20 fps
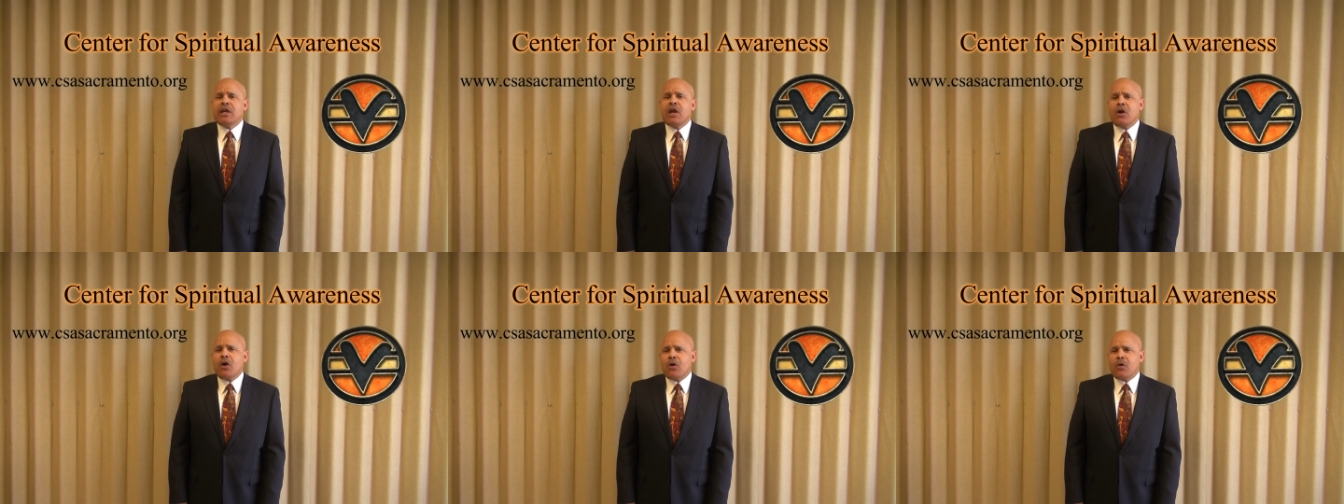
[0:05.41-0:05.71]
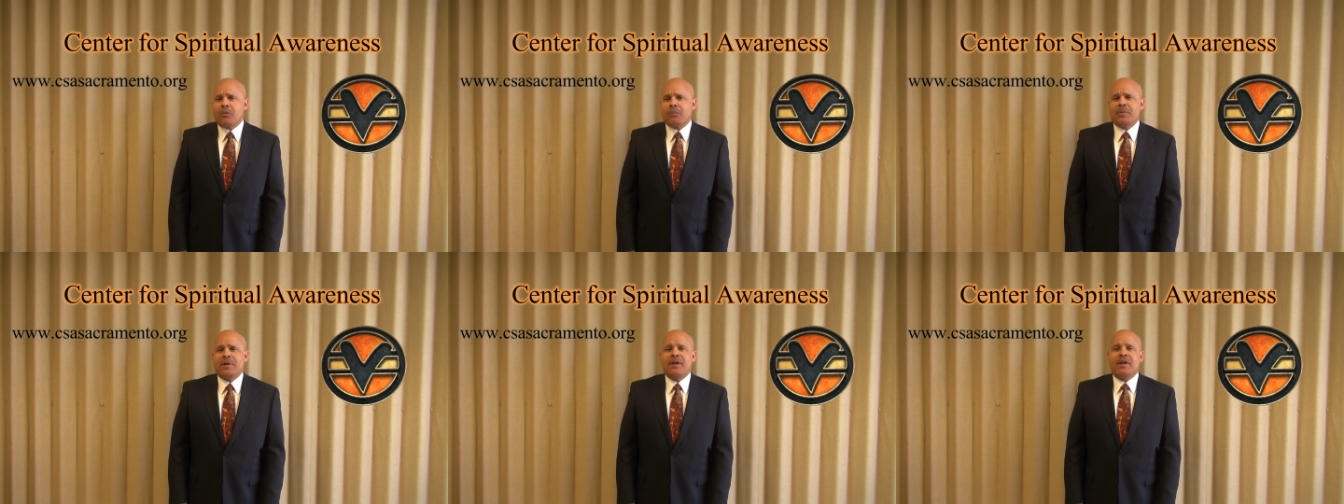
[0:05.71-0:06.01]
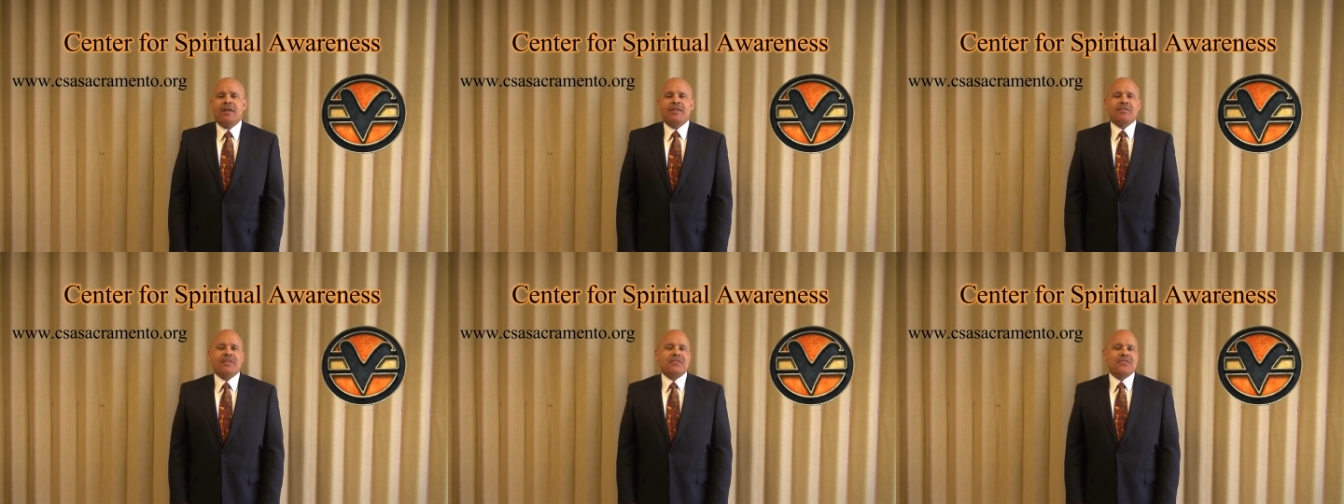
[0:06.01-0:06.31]
hope
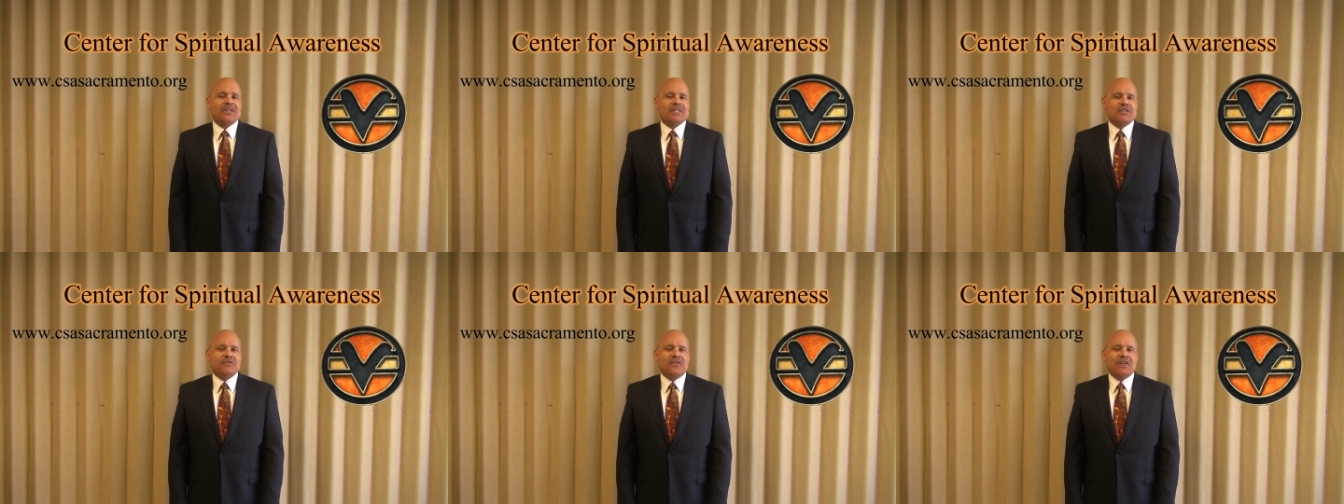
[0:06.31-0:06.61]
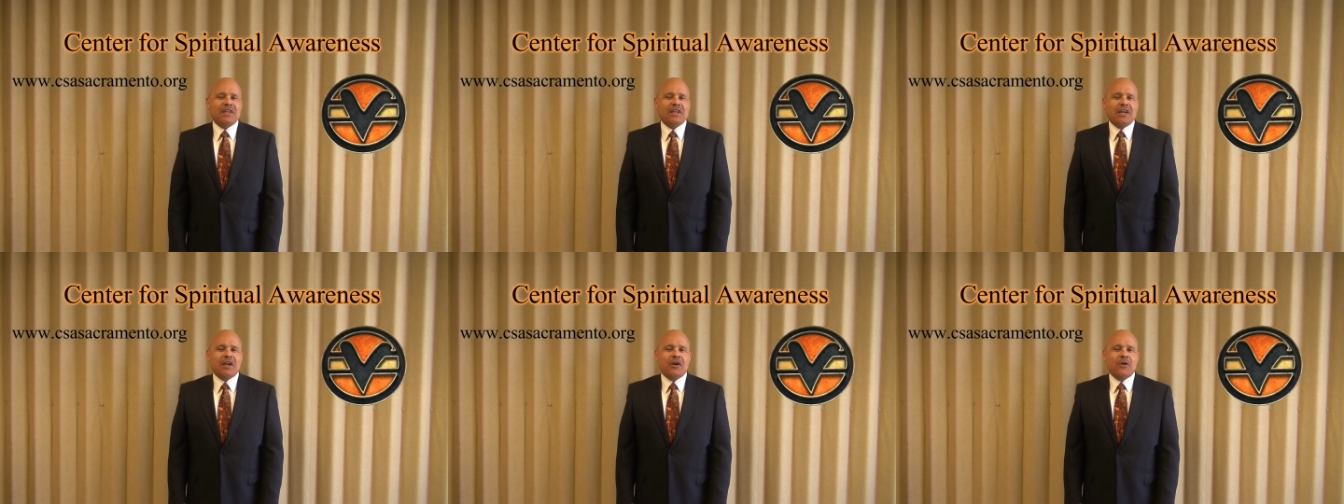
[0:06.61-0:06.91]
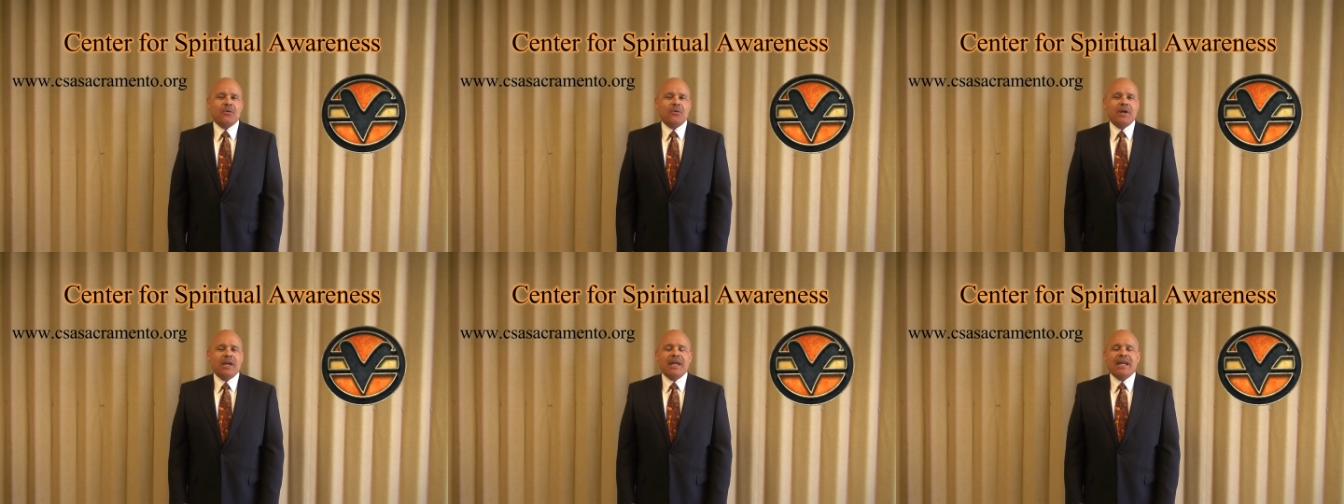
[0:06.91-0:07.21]
that this
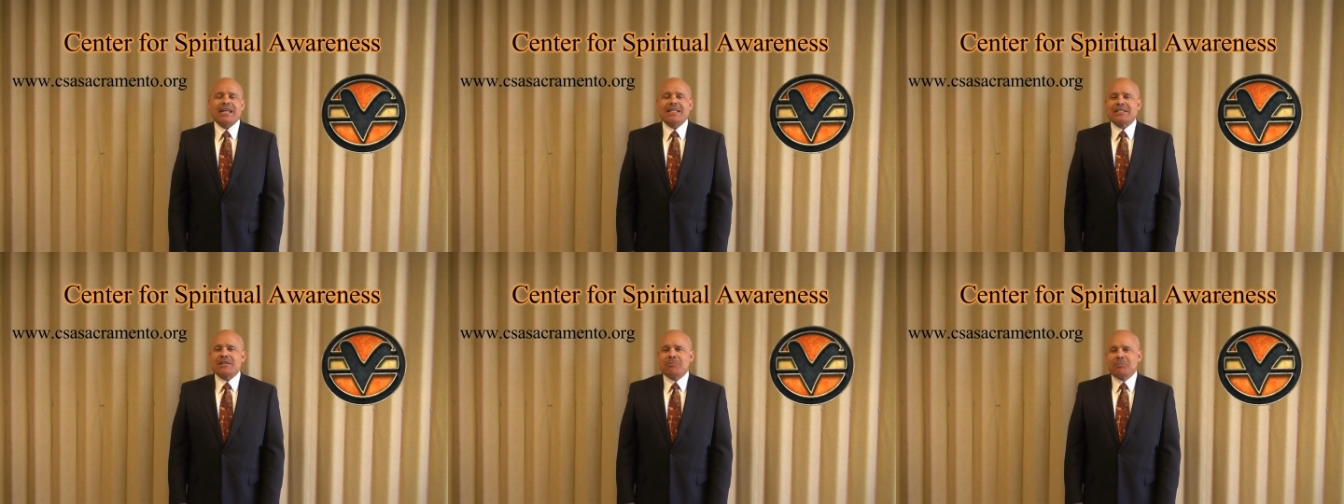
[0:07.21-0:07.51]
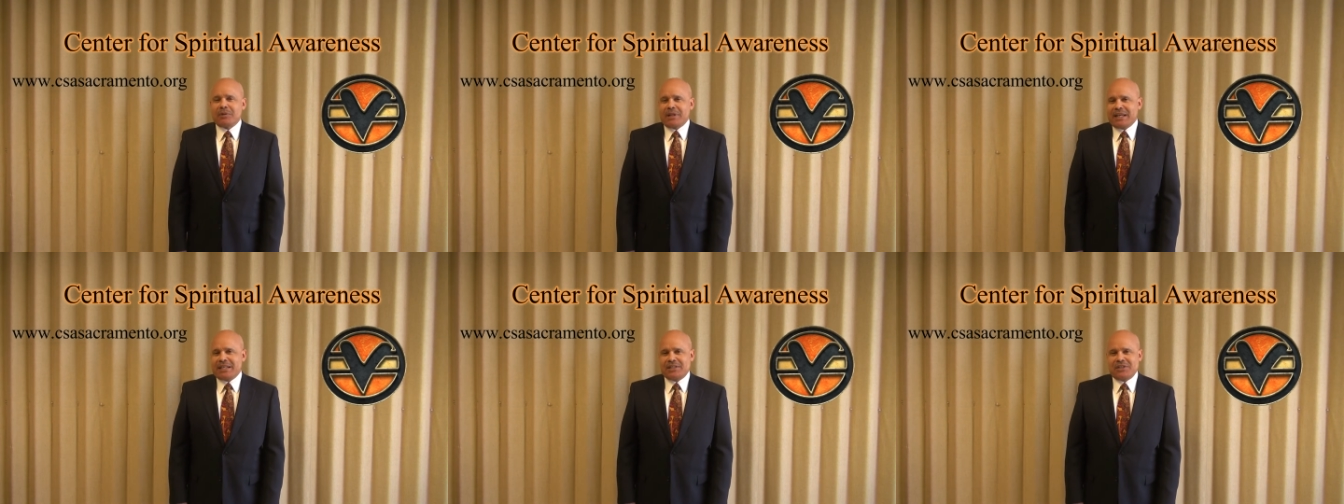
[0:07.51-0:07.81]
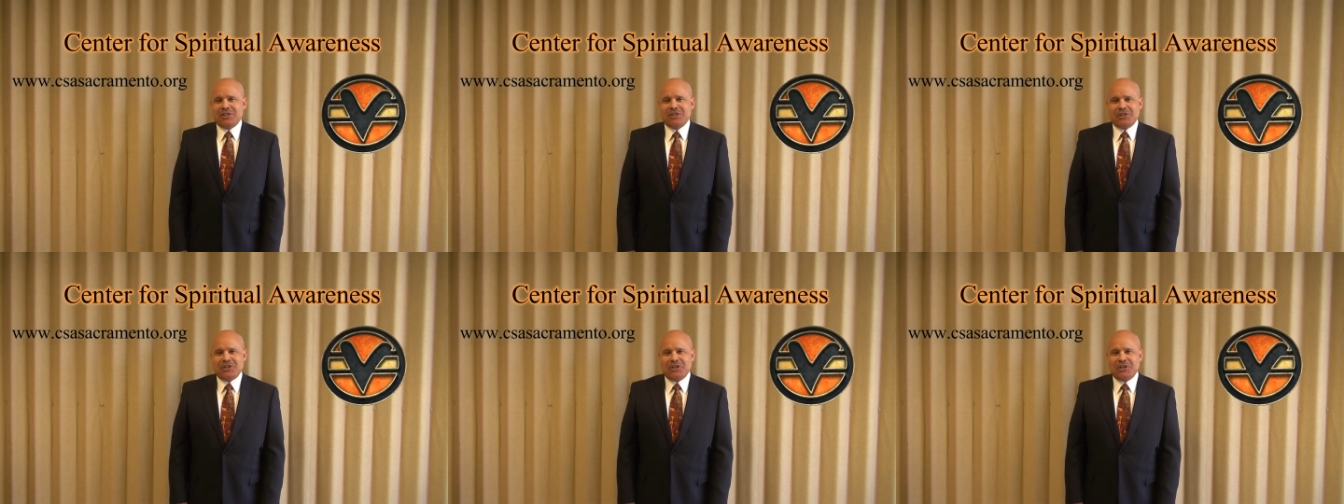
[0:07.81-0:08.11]
video is a
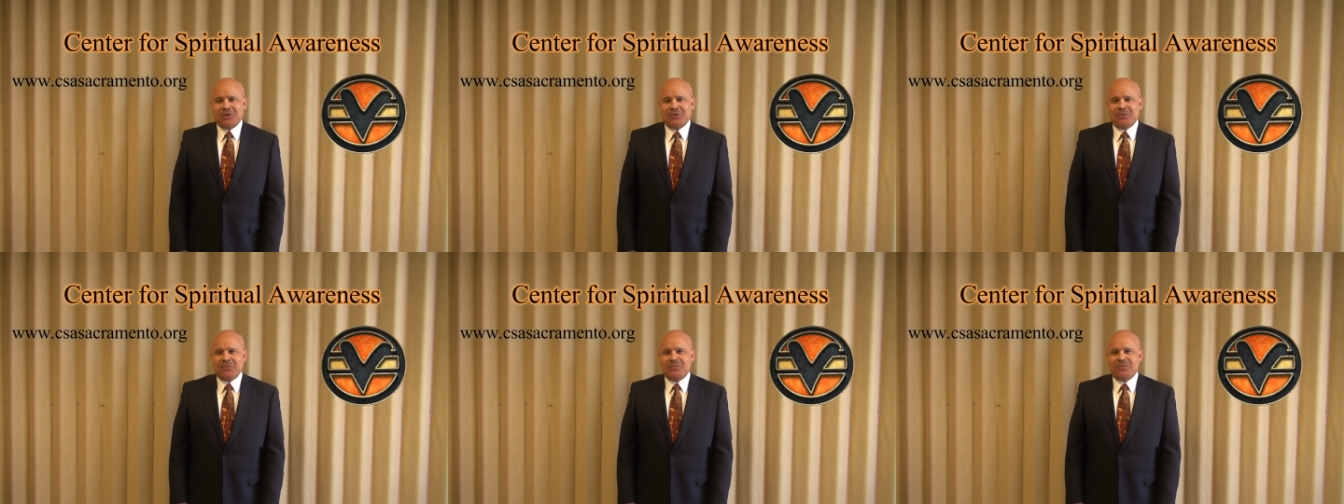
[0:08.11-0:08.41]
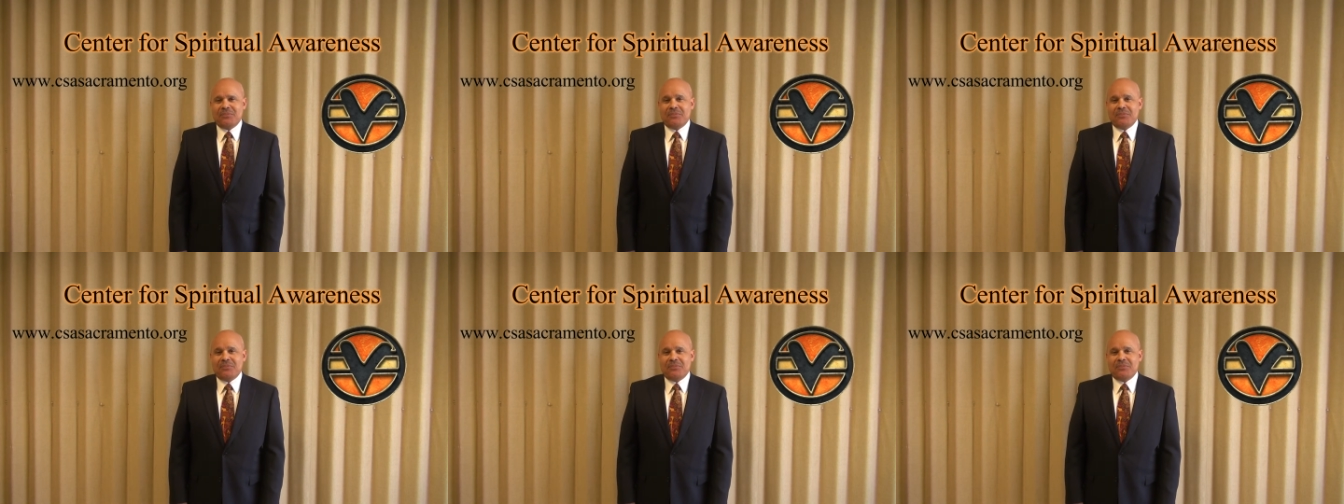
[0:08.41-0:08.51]
blessing to you.